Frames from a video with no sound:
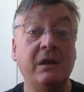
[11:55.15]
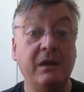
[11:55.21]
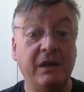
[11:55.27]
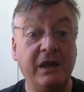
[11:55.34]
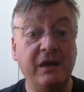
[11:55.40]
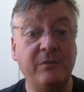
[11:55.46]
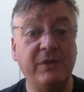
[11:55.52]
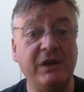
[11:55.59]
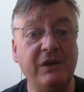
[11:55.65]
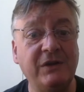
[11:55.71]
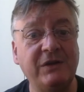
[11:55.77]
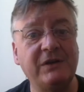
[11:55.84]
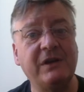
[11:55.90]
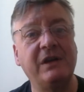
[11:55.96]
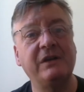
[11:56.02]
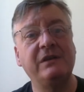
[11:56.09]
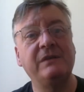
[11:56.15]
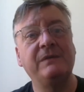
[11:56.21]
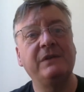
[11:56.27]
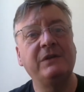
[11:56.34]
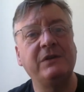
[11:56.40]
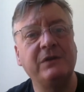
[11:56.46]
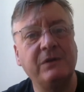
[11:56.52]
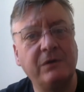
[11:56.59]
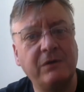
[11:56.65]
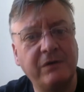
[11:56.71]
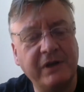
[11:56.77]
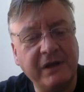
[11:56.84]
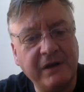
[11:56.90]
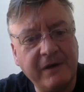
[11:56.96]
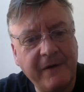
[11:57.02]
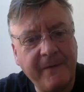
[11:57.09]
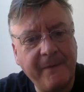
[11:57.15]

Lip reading: they can be the start of a story.